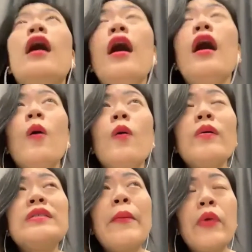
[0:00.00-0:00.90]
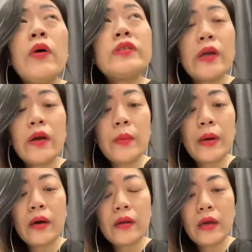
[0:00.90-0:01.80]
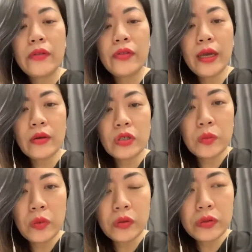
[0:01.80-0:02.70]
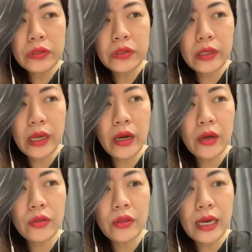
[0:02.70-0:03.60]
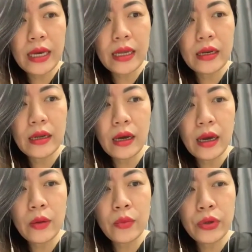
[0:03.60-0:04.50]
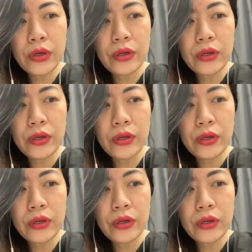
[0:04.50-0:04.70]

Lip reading: What was I most scared about? I think I was most scared that I would